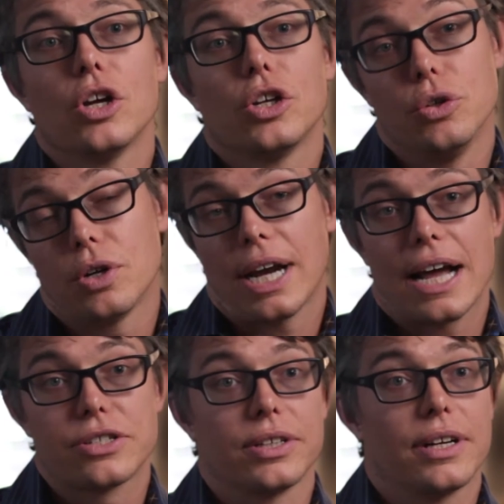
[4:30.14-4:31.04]
you could
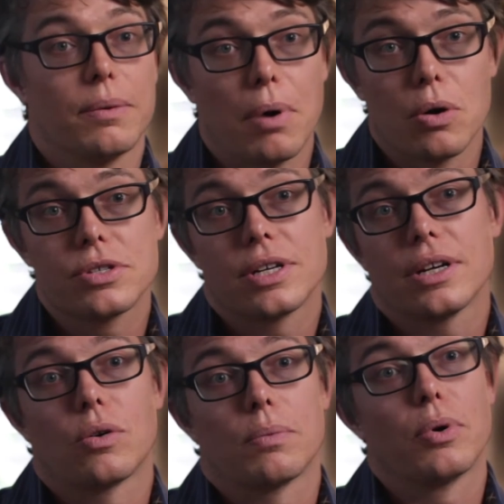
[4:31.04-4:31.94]
actually compost
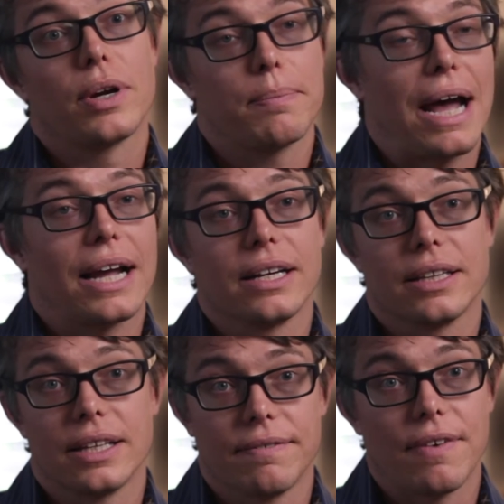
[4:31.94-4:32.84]
it or put it back into
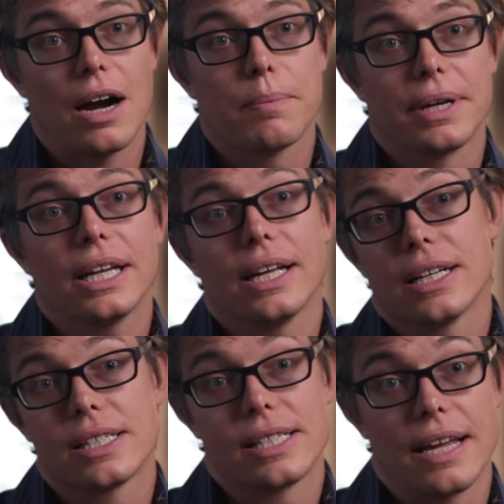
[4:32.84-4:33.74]
the environment in
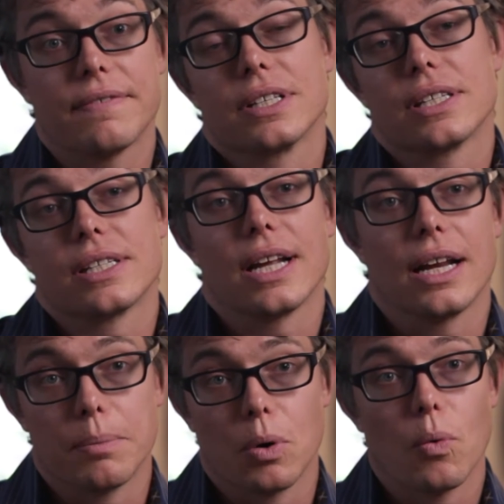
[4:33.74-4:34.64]
a safe and
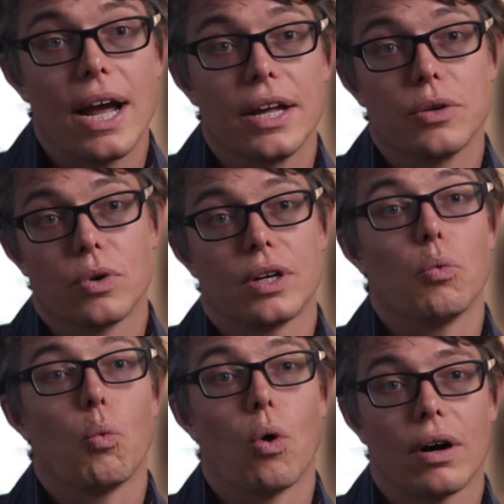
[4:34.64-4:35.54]
sustainable way. You
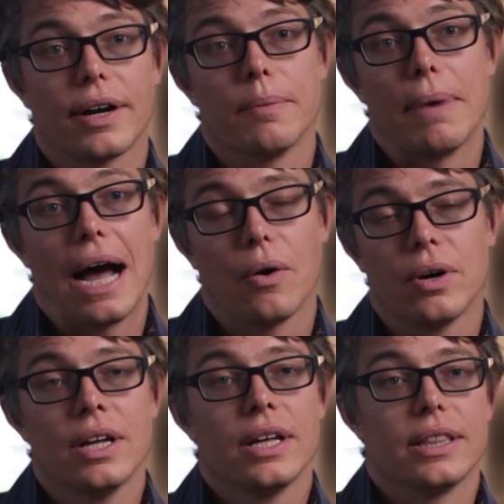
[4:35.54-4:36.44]
wouldn't worry about
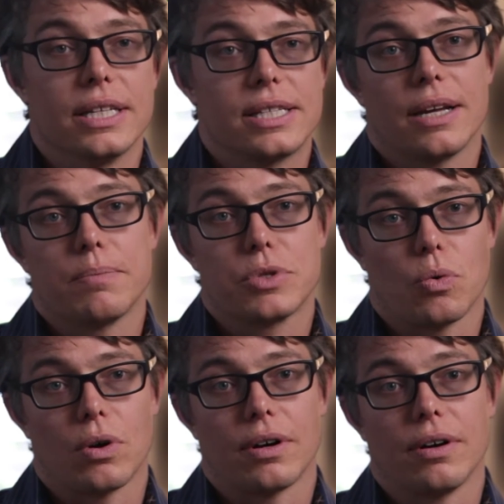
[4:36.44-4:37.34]
the same
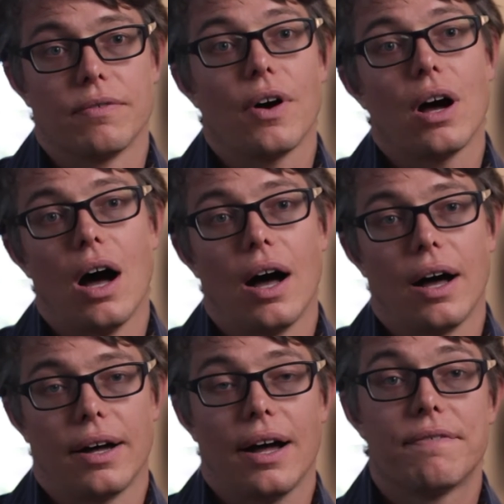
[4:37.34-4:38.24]
sort of
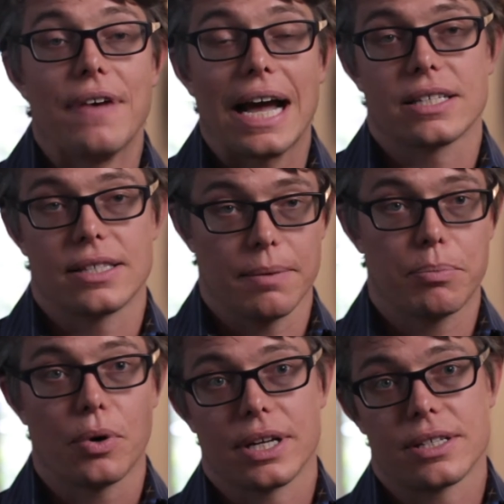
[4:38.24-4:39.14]
effects that
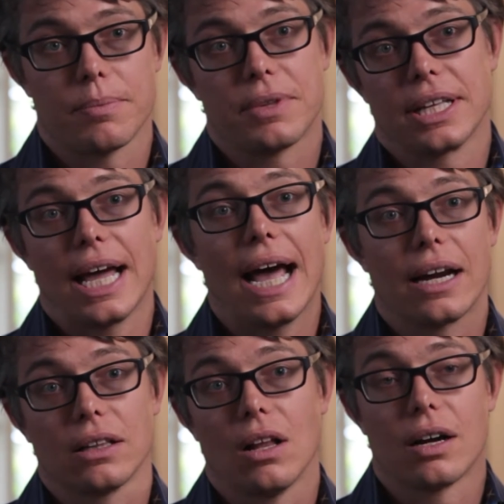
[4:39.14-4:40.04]
putting something that
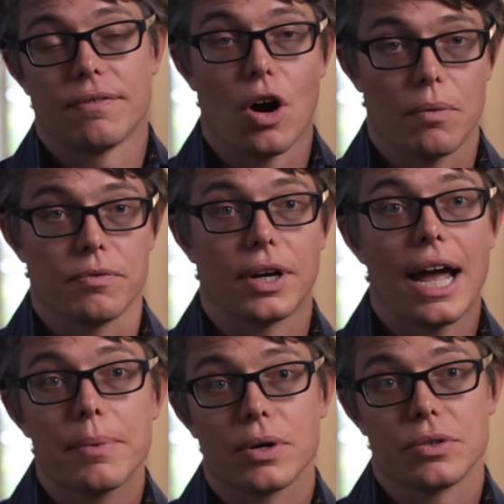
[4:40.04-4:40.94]
had a lot of harmful
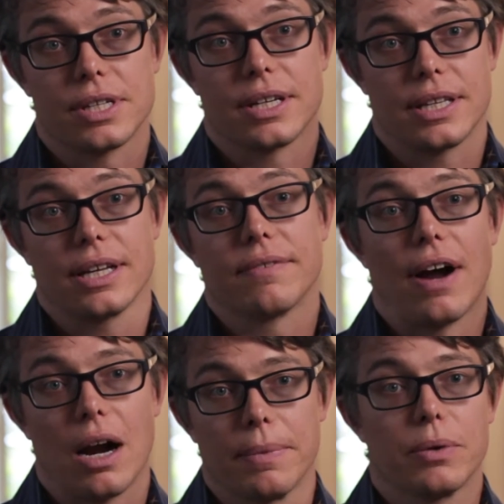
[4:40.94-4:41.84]
chemicals into the
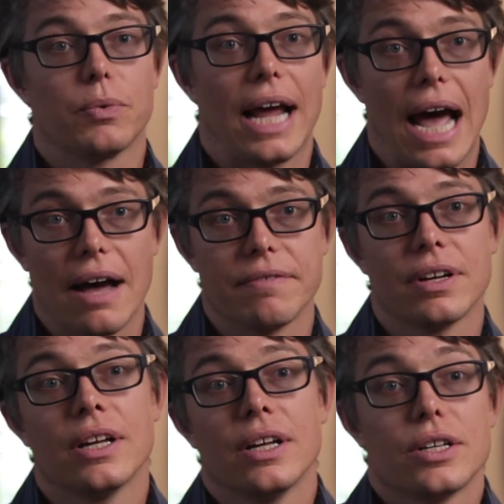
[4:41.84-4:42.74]
environment would have.
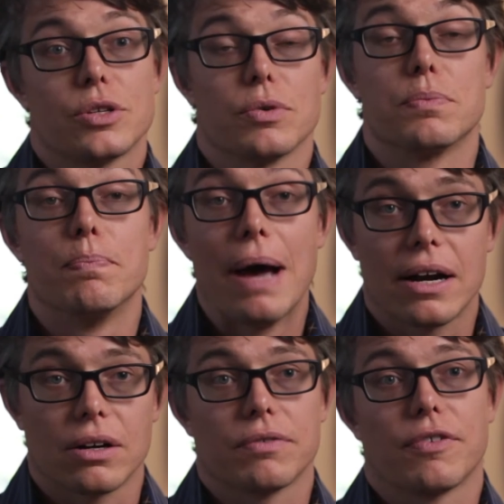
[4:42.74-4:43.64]
So it's
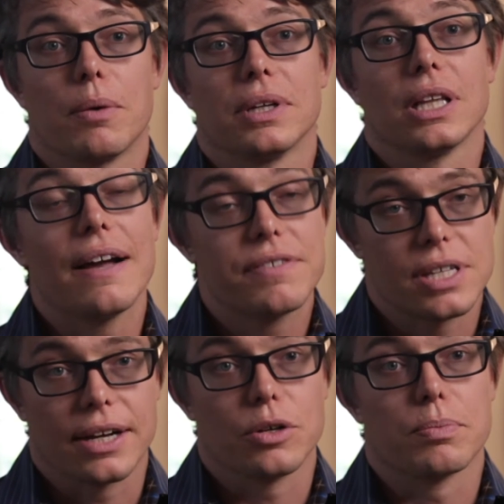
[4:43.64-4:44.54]
better from a life
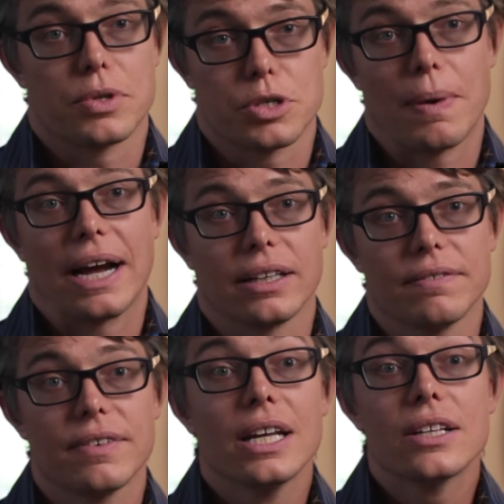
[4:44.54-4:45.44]
cycle
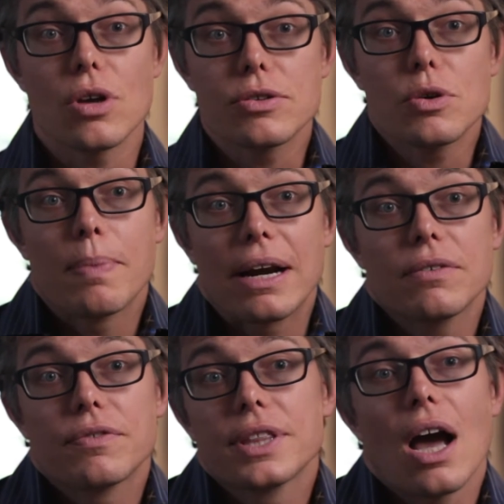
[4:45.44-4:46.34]
perspective. It's also better
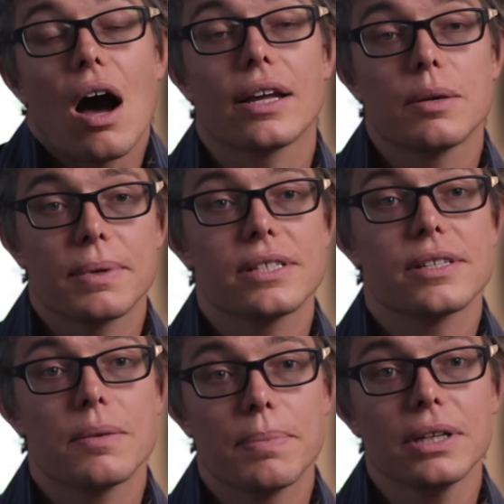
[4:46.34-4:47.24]
for the occupants
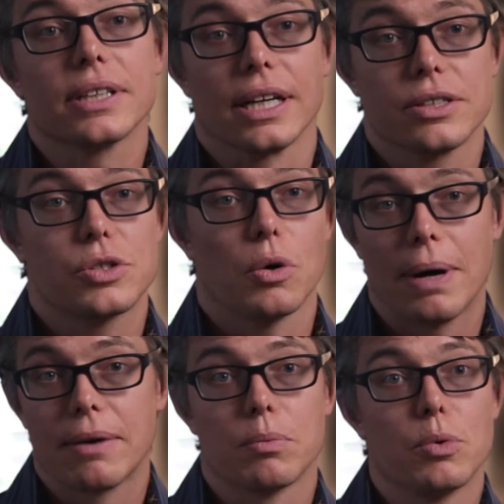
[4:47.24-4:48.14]
of the building. So
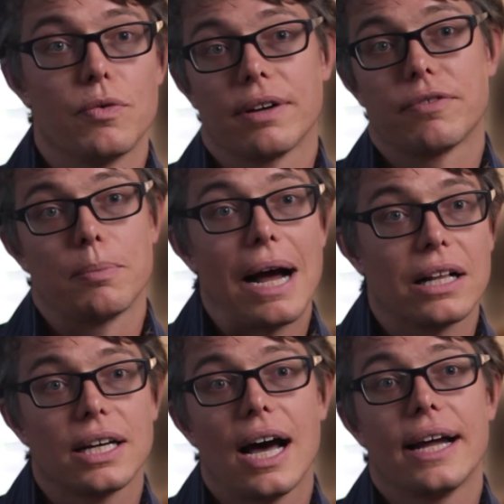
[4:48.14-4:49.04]
by removing
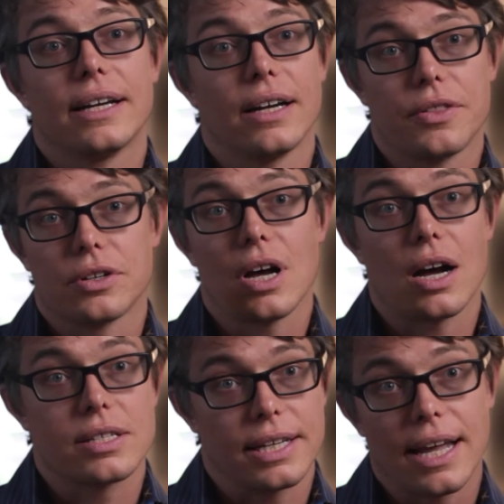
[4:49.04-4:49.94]
formaldehyde and other
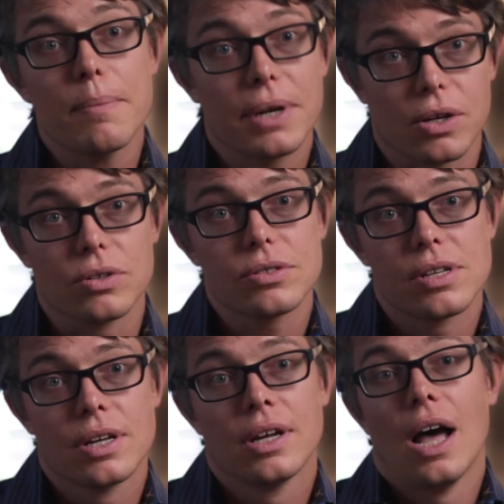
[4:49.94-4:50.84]
toxic chemicals,
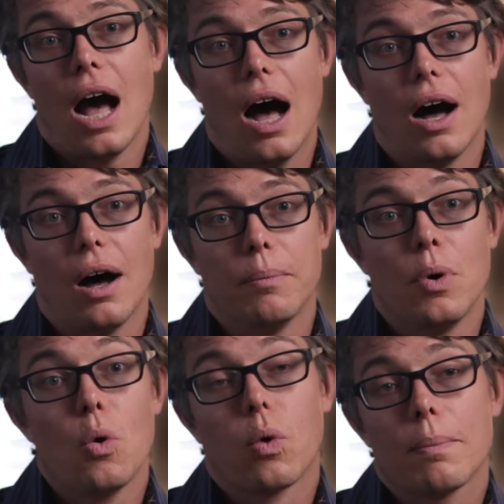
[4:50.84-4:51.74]

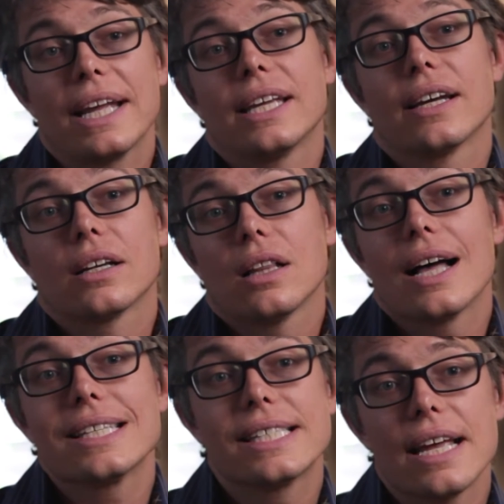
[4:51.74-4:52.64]
we're making it a
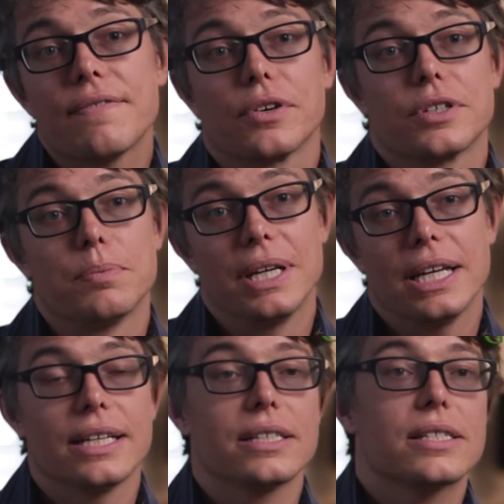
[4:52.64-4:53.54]
lot safer to be
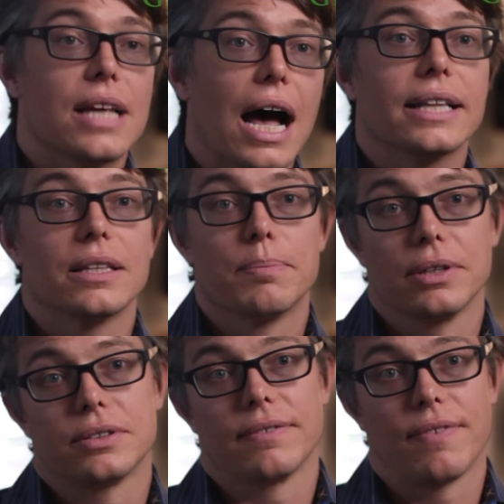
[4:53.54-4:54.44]
inside the
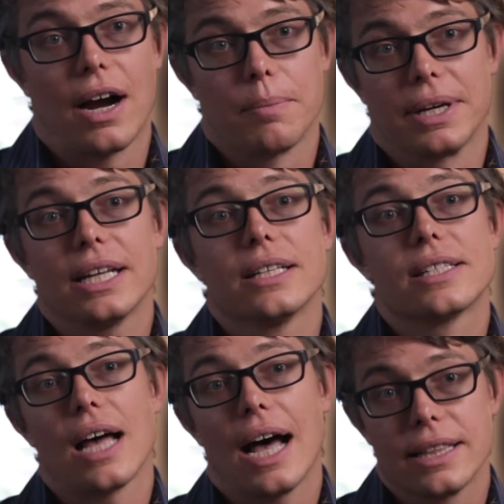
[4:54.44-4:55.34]
built environment,
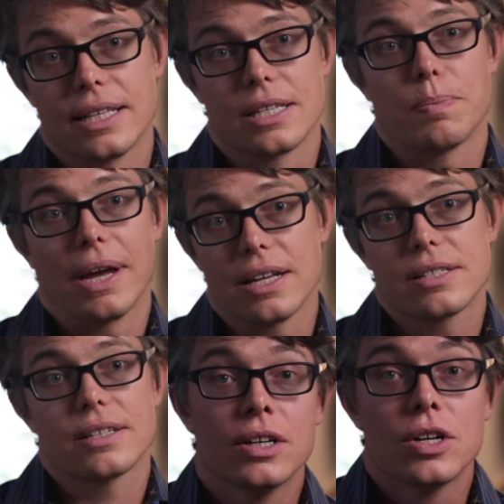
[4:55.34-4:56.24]
inside the
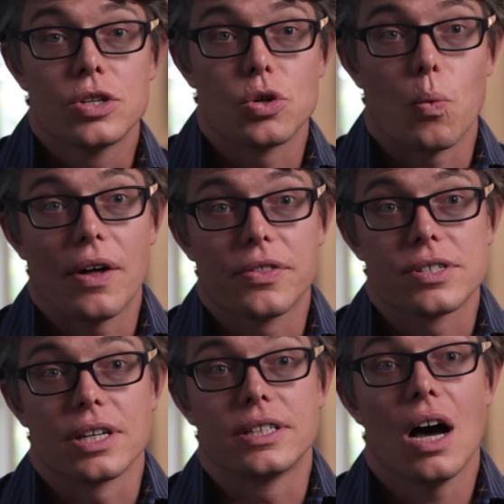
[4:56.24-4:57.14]
space. So while
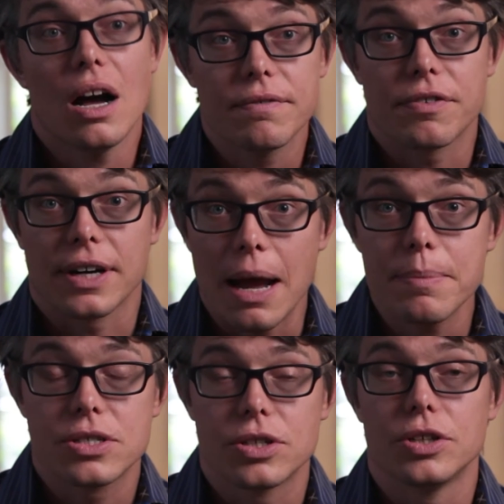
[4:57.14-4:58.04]
there's a ton for
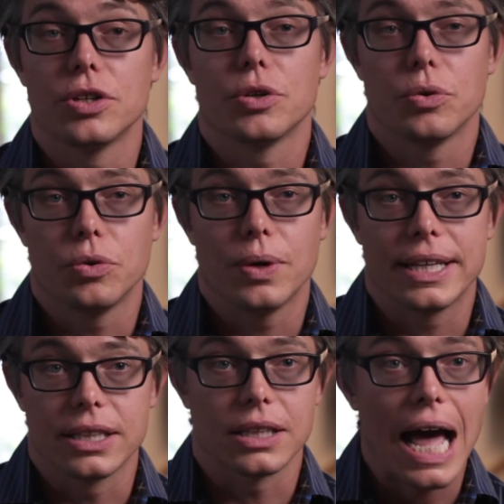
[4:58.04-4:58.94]
chemists to do
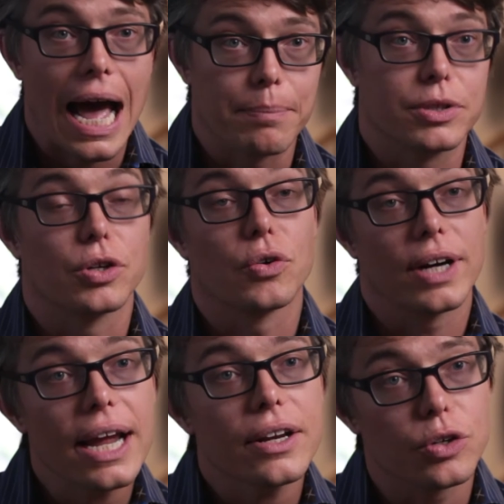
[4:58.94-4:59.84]
in the lab to
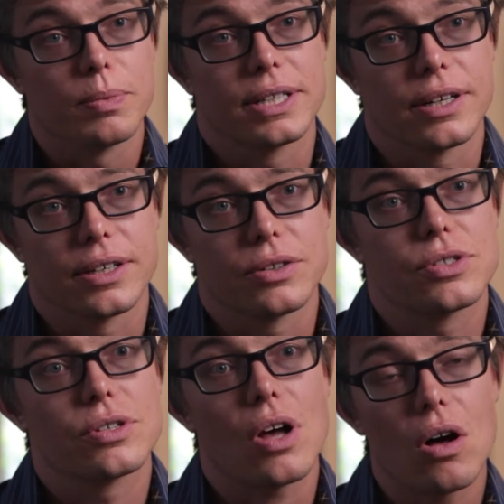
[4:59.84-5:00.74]
create new materials,
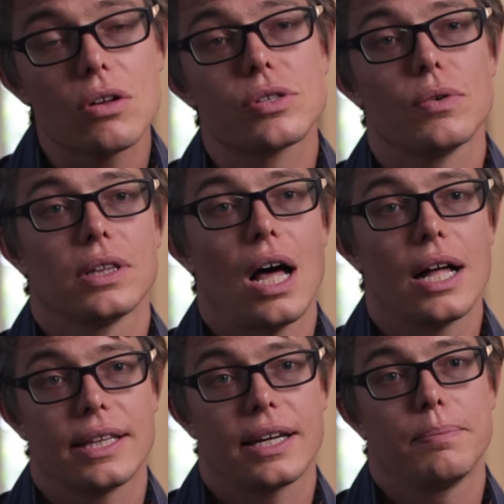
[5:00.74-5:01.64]
there's also a
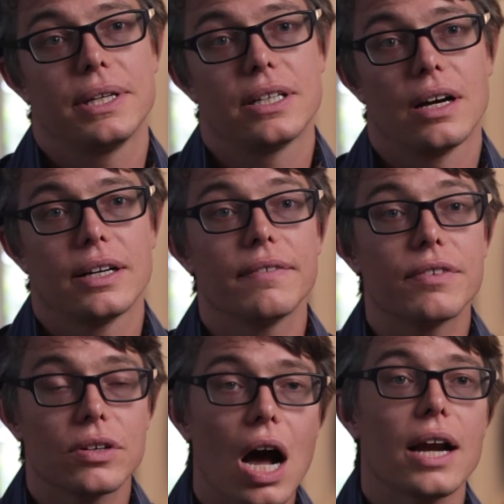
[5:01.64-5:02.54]
lot that can be done if
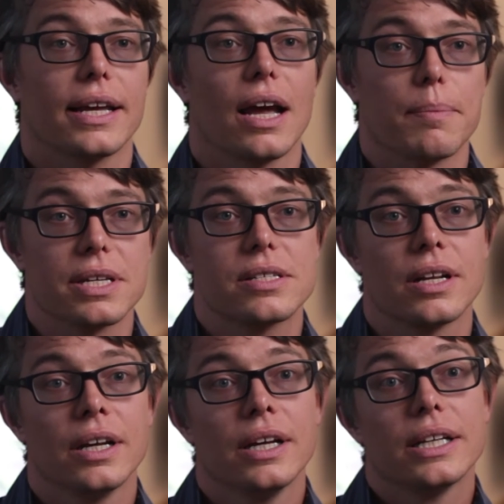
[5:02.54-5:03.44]
you're not a chemist
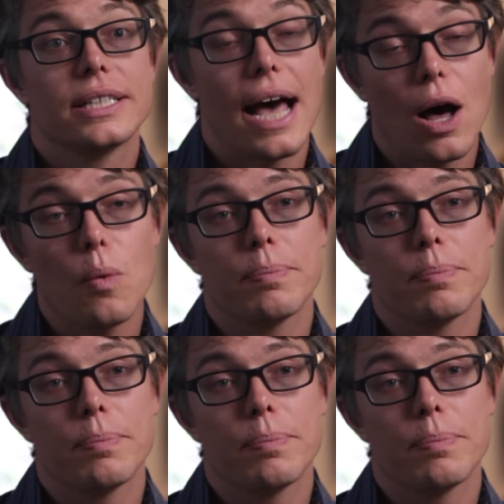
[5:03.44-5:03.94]
to help